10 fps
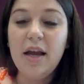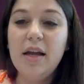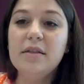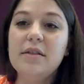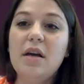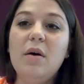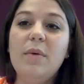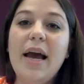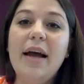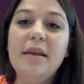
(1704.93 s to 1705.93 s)
And so we
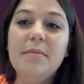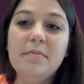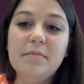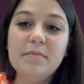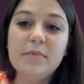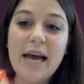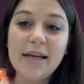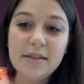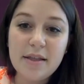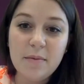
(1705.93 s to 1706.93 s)
had them
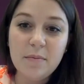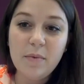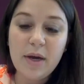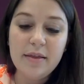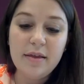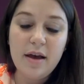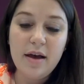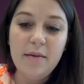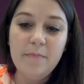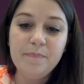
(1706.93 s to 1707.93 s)
task them with,
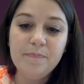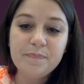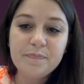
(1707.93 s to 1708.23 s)
well,